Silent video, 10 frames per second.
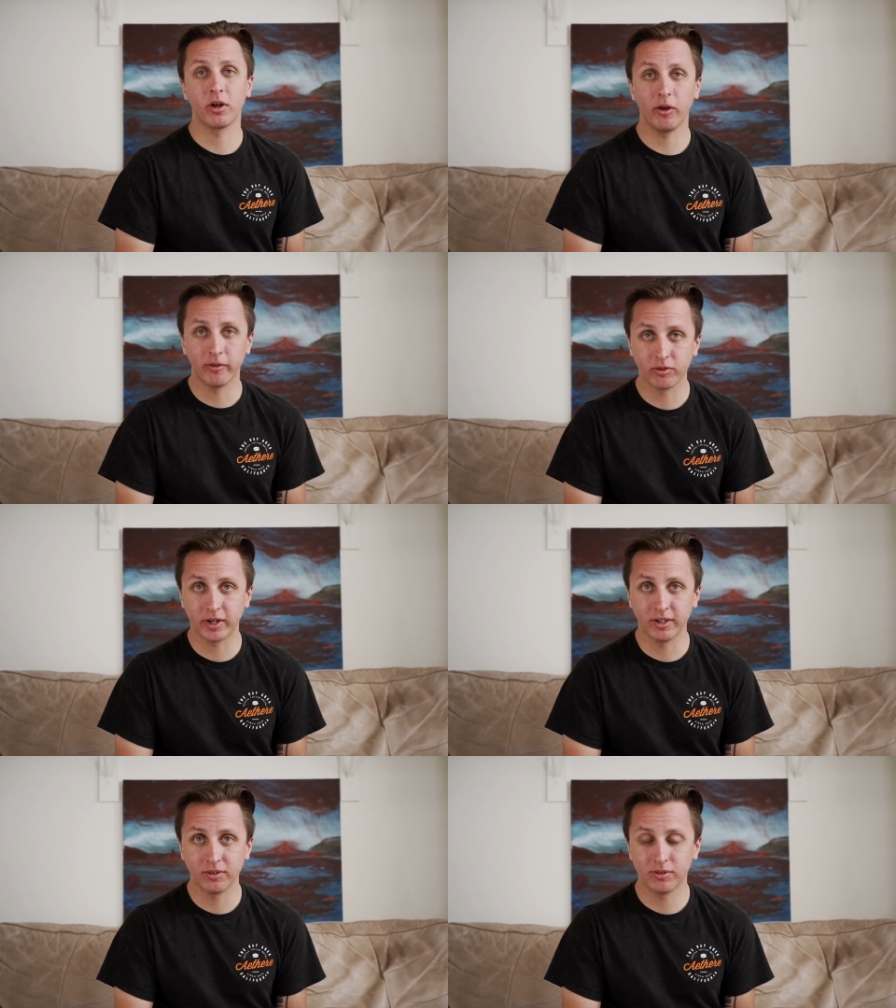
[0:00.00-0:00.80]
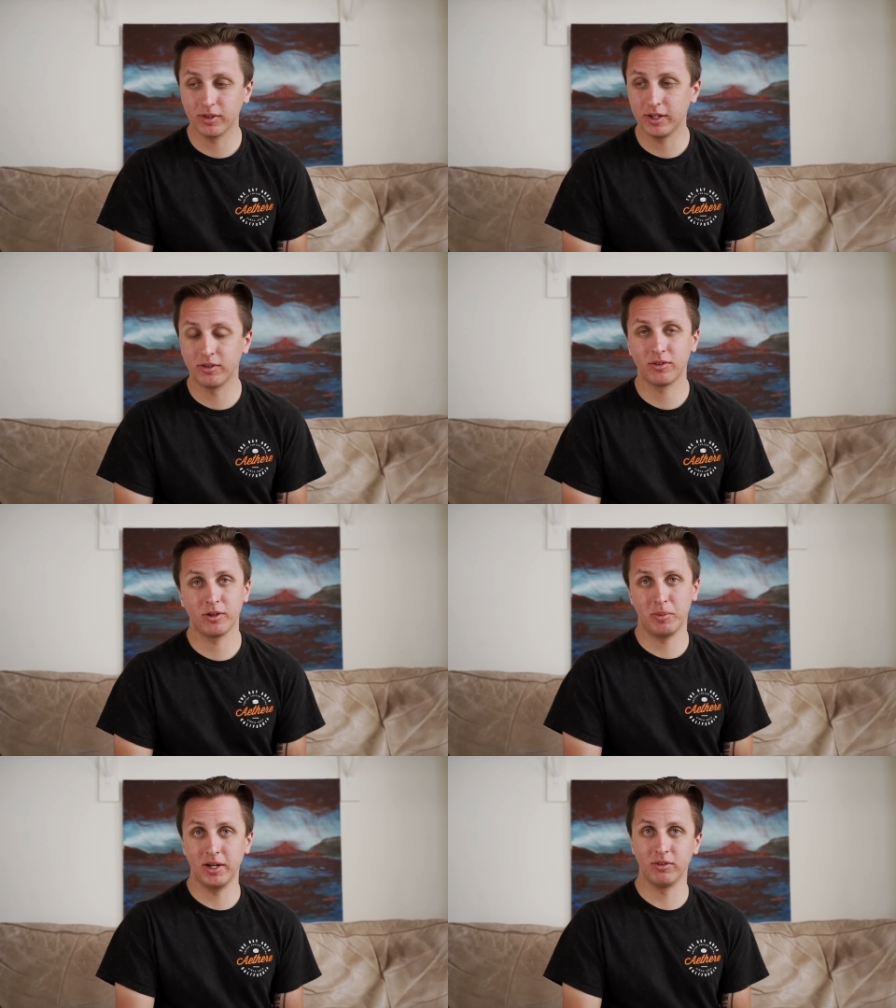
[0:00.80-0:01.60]
color science. It's
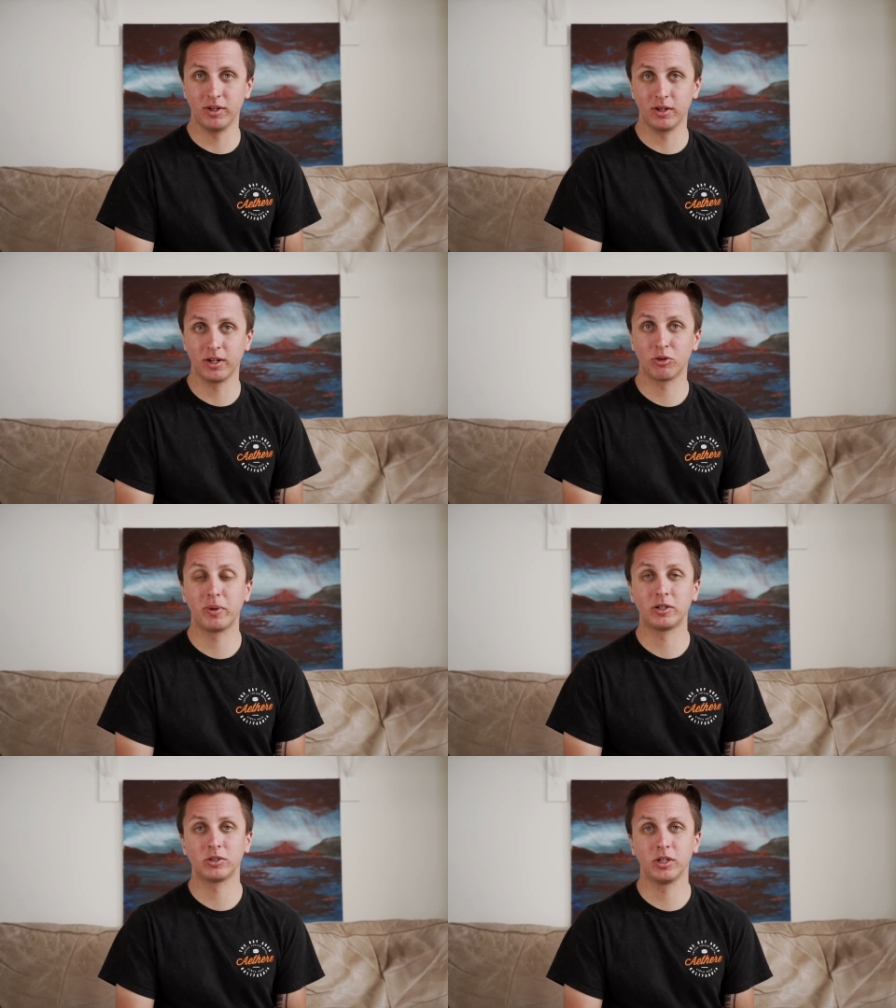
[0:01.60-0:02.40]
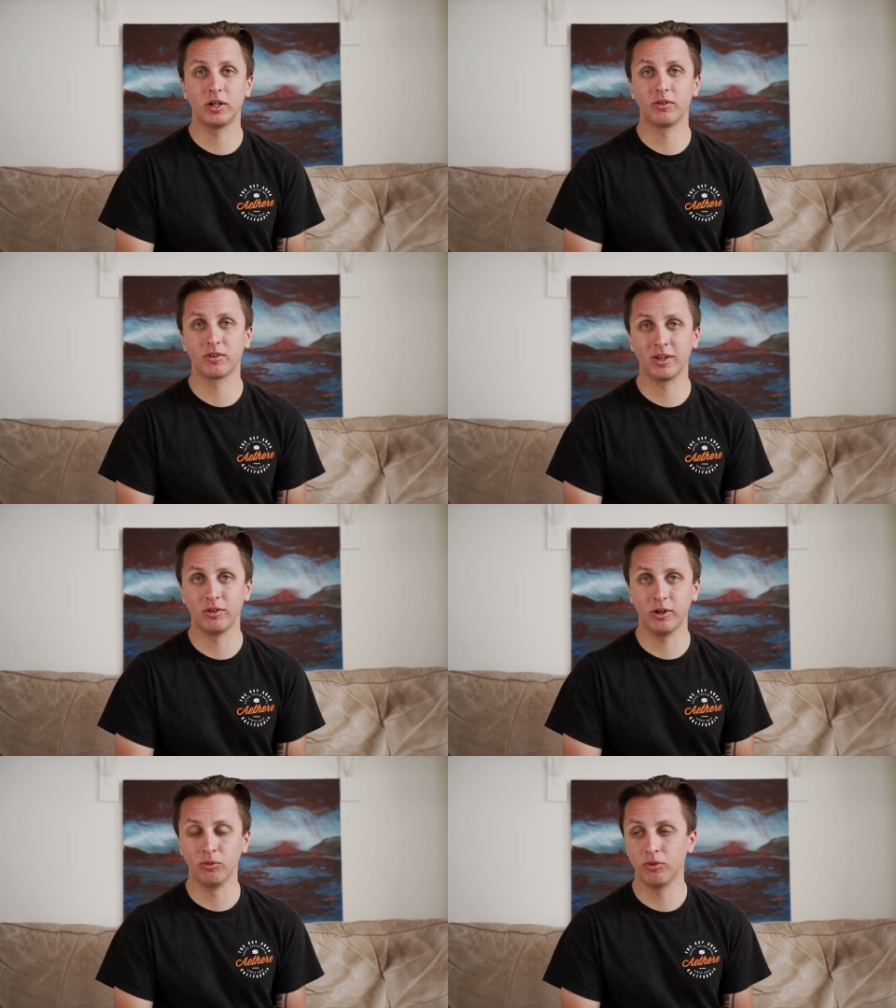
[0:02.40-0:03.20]
amazing, especially on skin
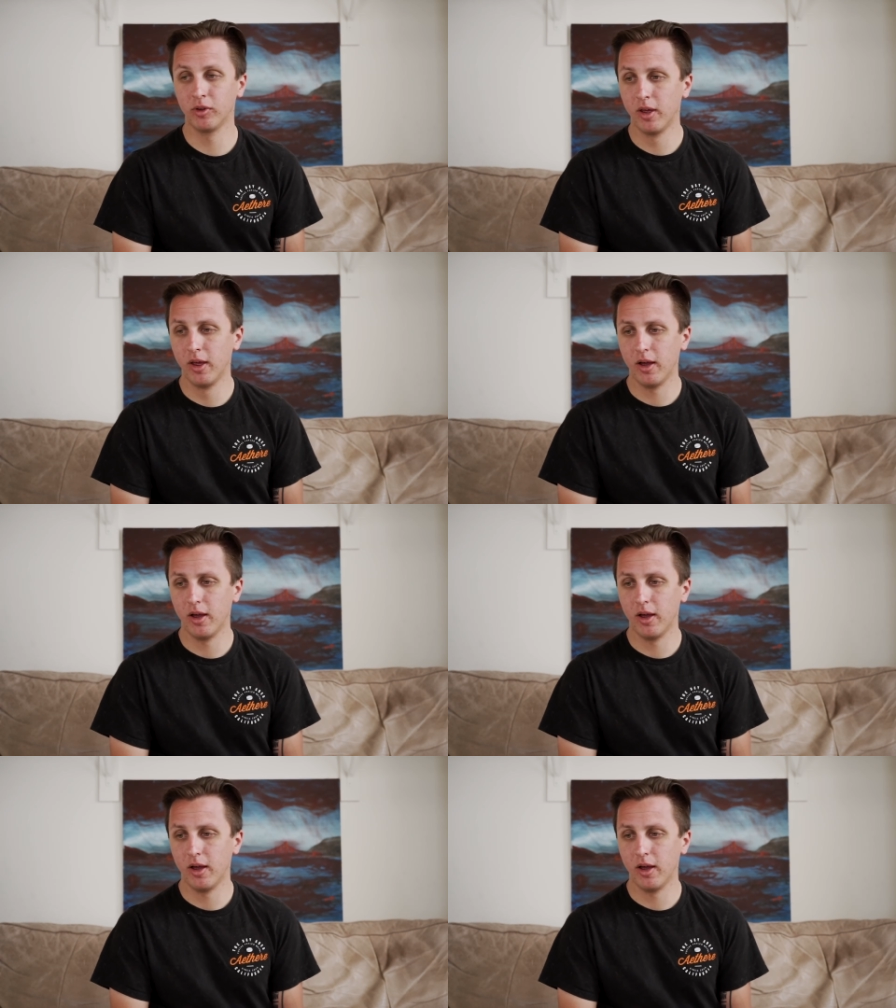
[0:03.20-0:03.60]
tones.